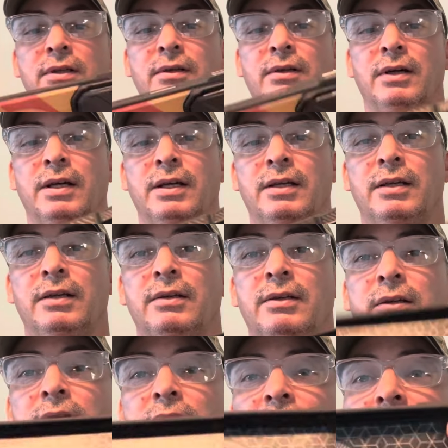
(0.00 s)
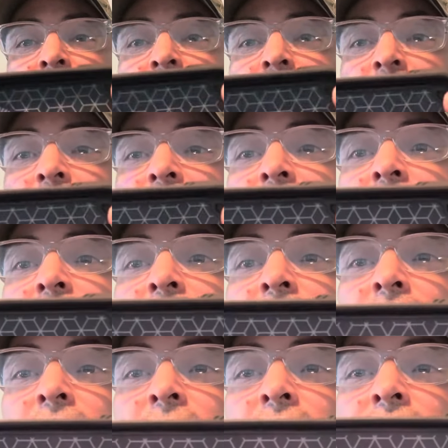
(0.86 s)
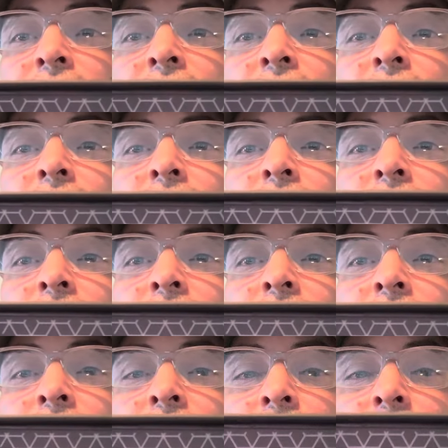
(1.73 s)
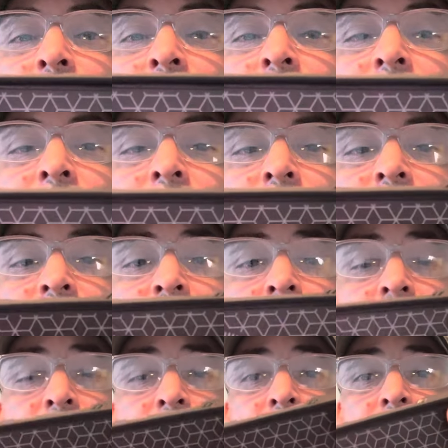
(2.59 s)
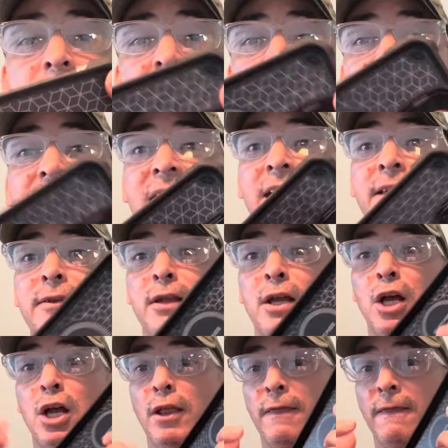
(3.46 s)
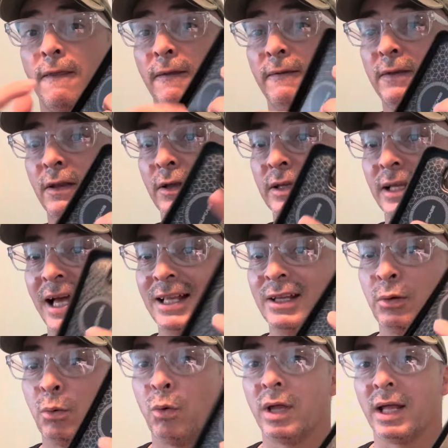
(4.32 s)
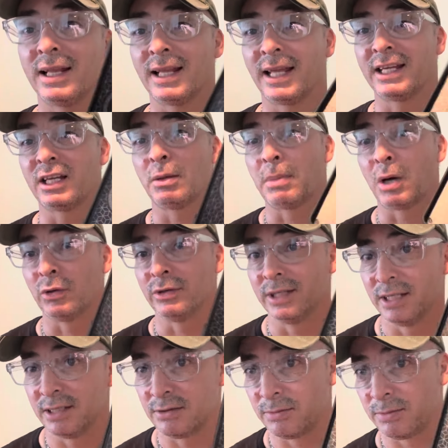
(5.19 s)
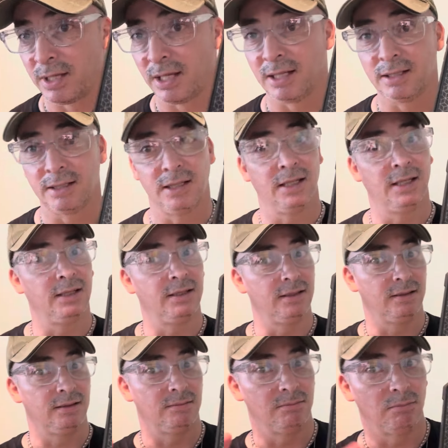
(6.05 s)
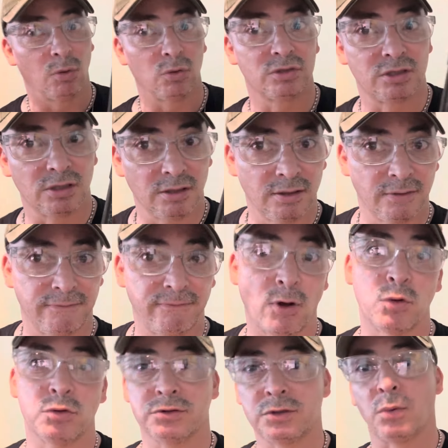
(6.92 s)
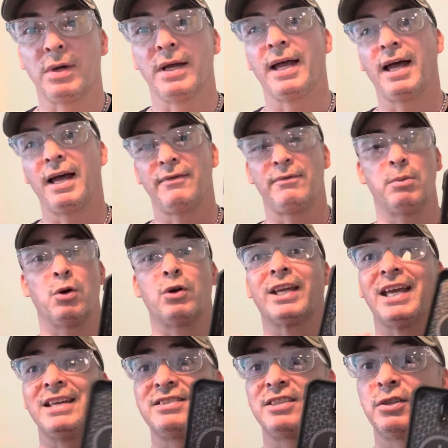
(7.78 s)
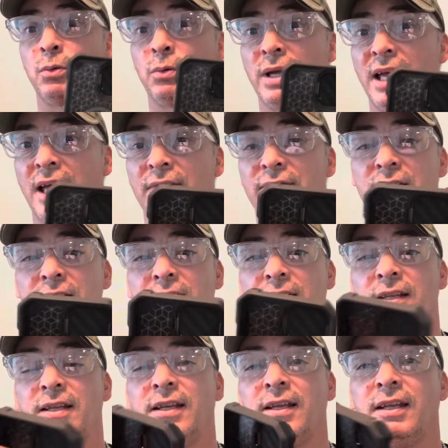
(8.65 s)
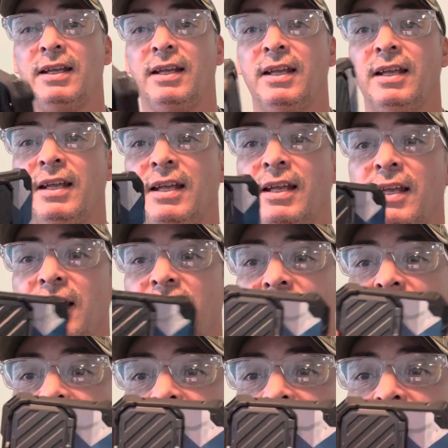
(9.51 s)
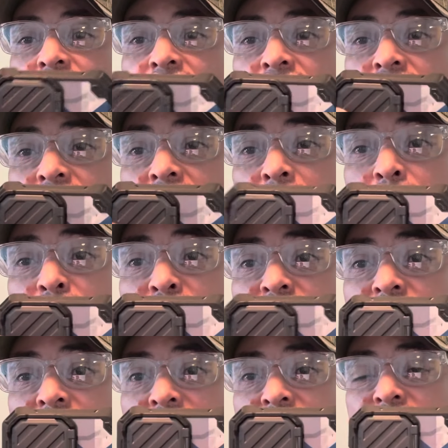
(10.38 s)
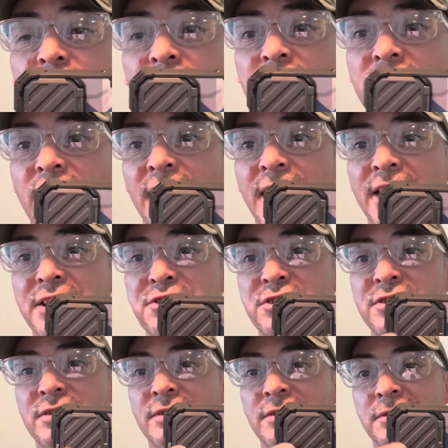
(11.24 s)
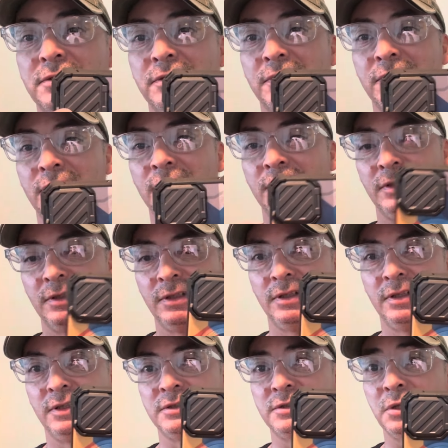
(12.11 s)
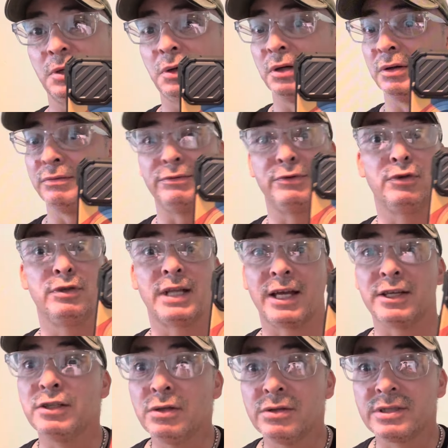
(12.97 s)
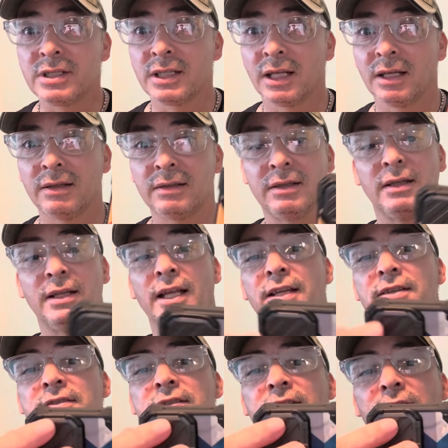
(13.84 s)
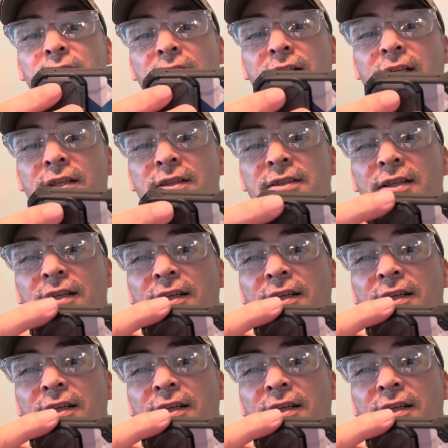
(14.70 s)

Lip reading: right here. The phone, Supcase, and what I like about this thing, and most of the phones don't have, most cases don't have it, it protects the lens. So if you're not using it, the lens, look at this,